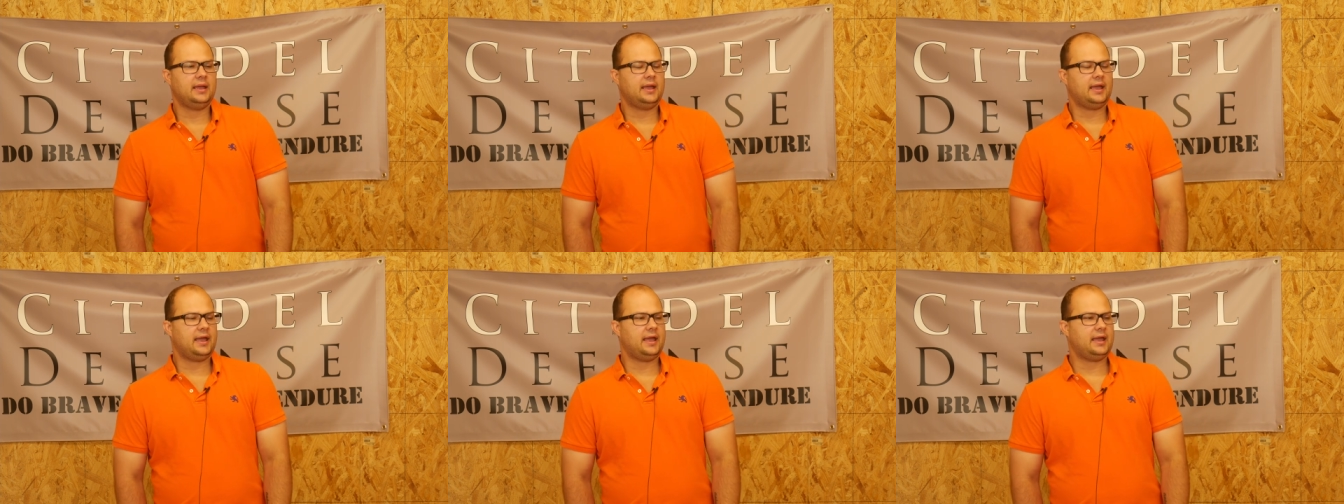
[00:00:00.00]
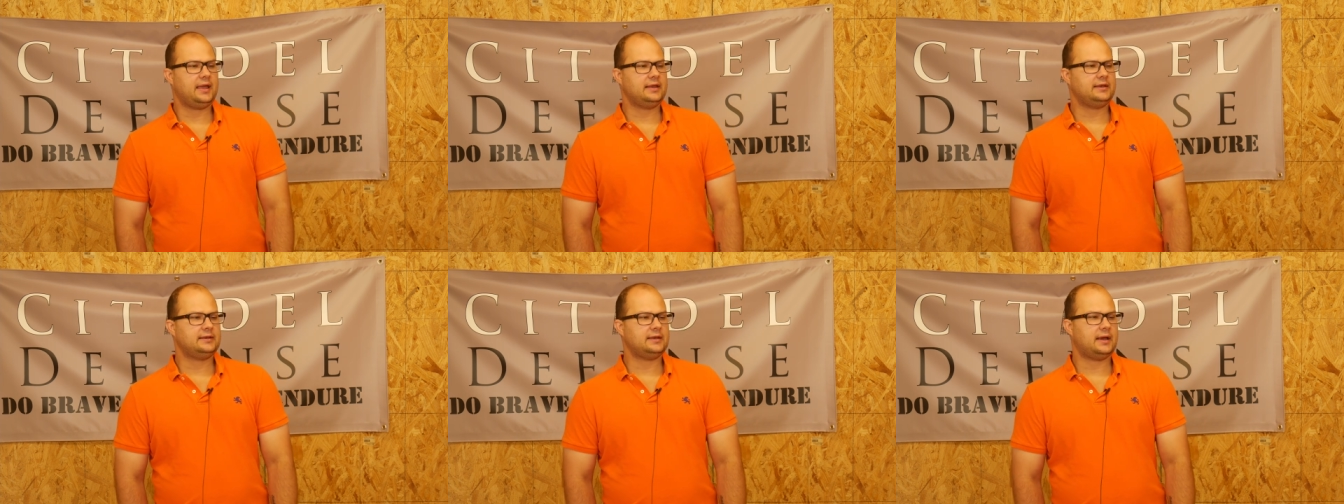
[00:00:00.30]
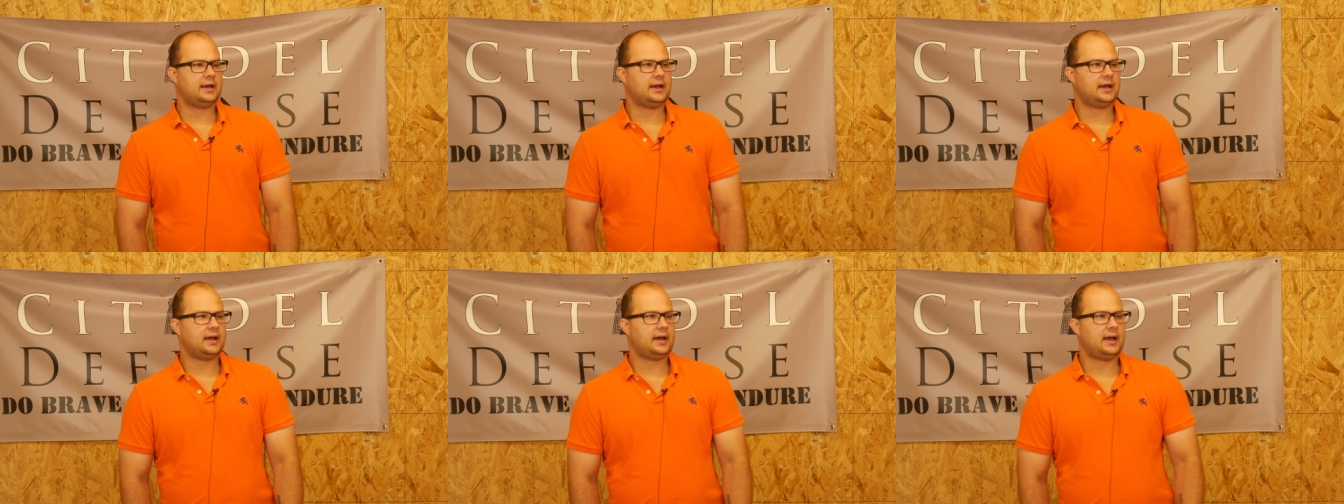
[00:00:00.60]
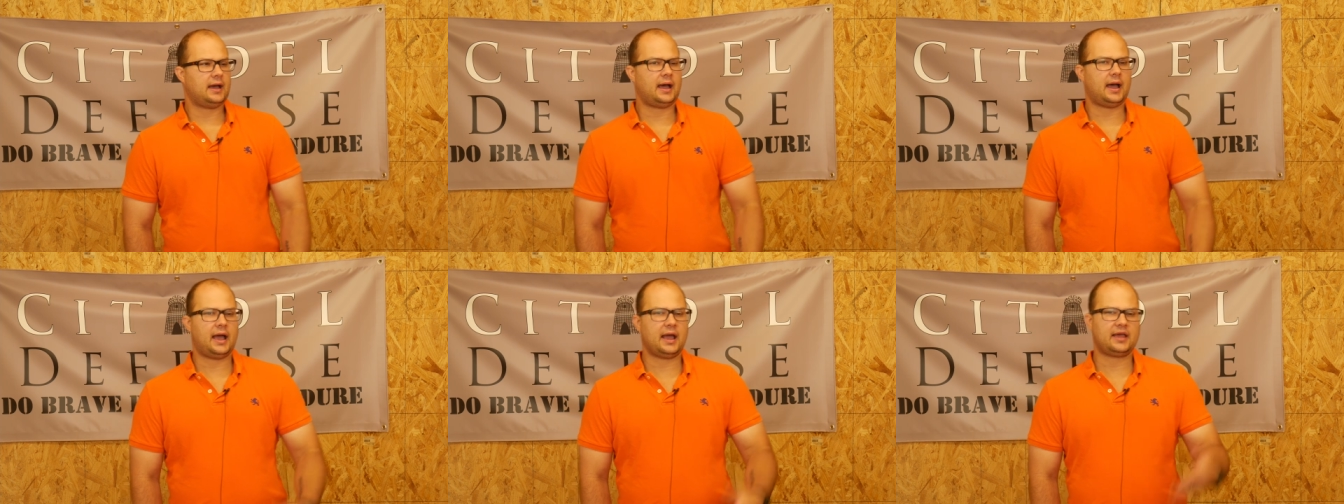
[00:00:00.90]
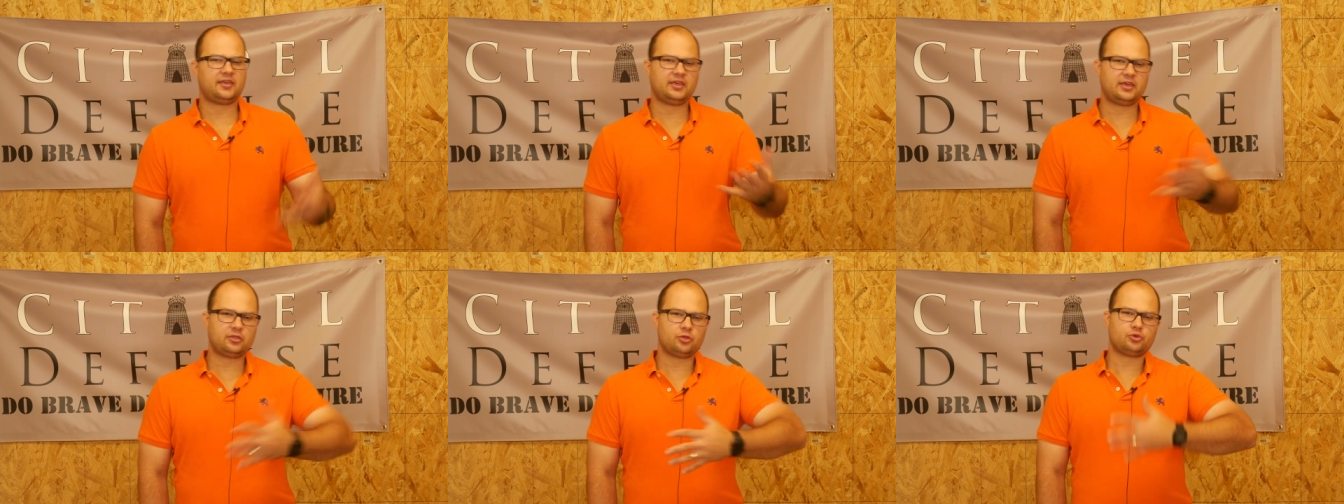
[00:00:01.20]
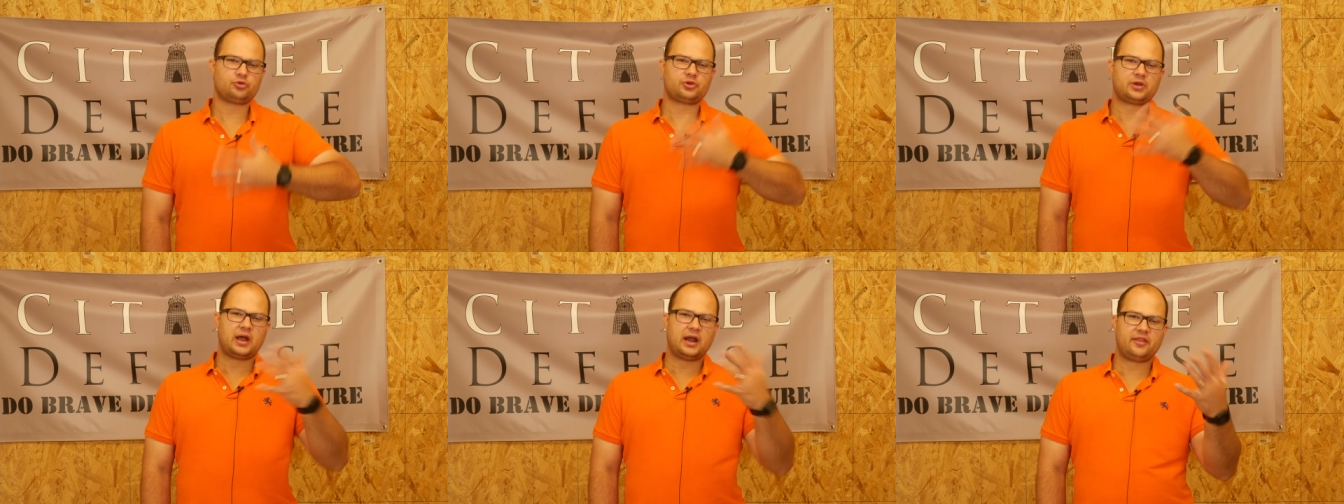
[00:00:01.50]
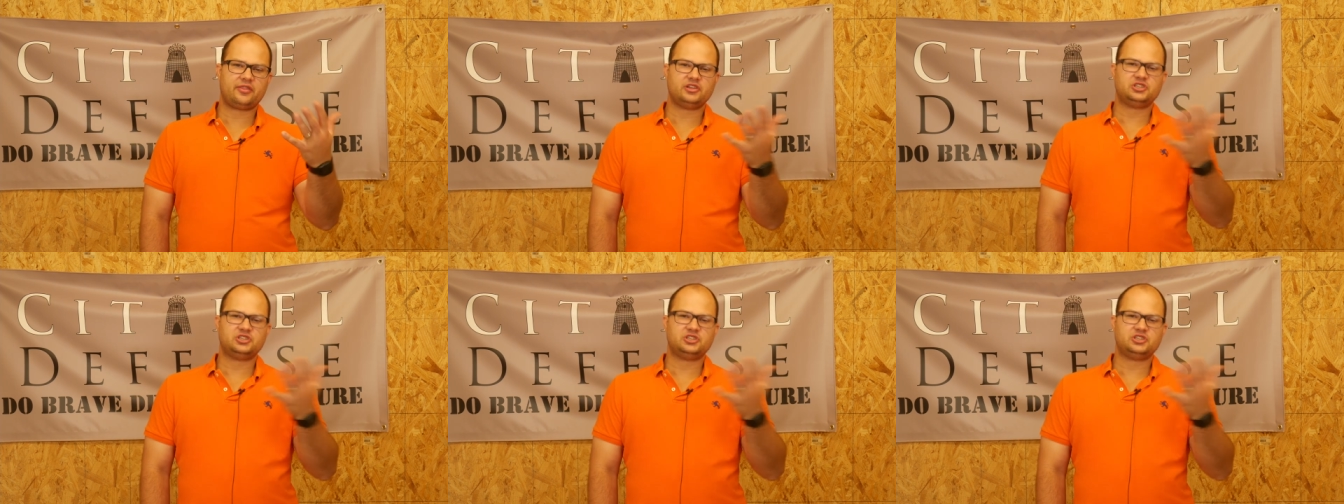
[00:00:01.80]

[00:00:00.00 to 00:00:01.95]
And uh, I think those are kind of